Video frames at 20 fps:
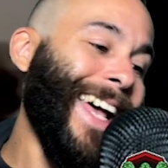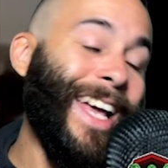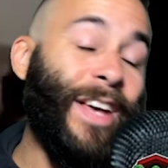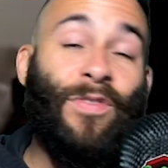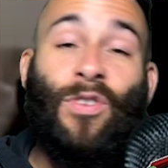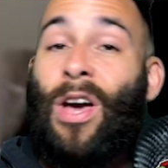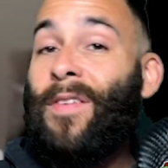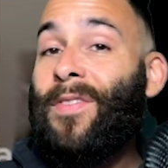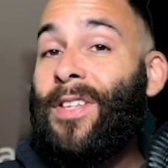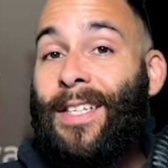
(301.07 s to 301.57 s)
if
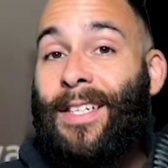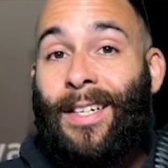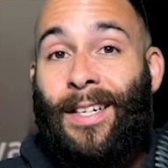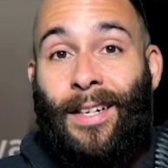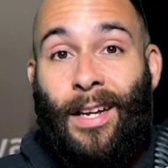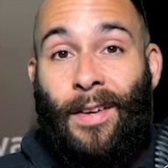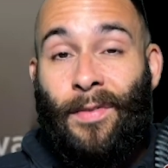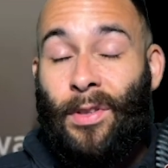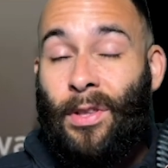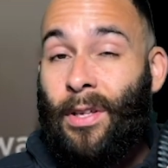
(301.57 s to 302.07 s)
you haven't seen
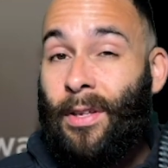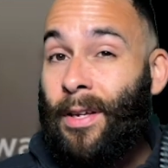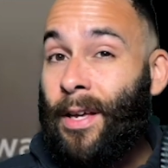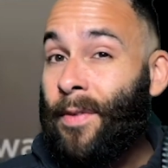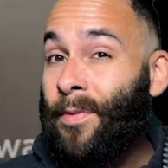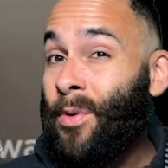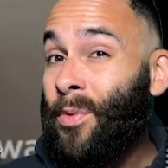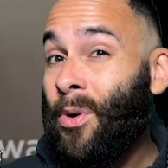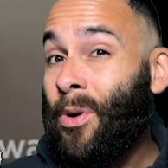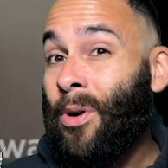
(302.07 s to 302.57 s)
it, Everything
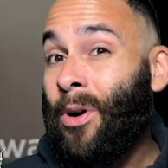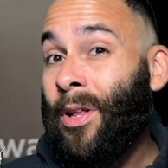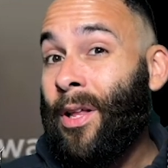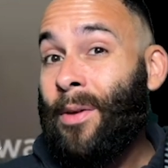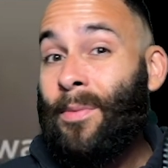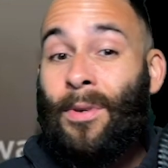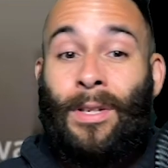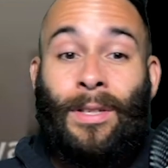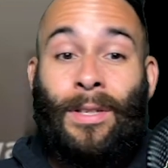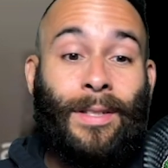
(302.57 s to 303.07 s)
Everywhere All
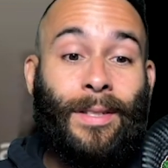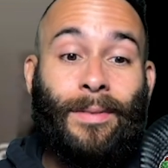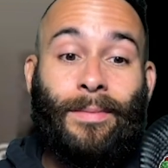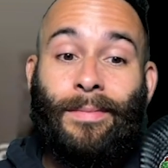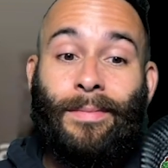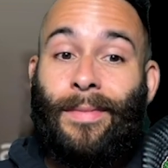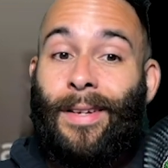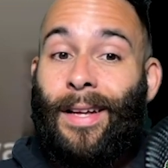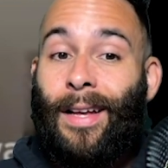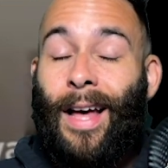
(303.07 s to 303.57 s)
at Once,
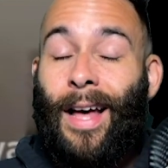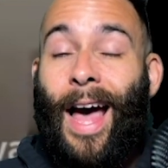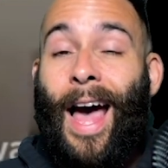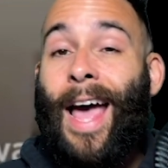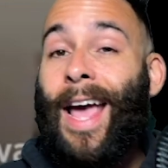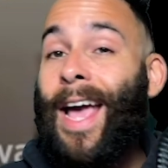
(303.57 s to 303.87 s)
I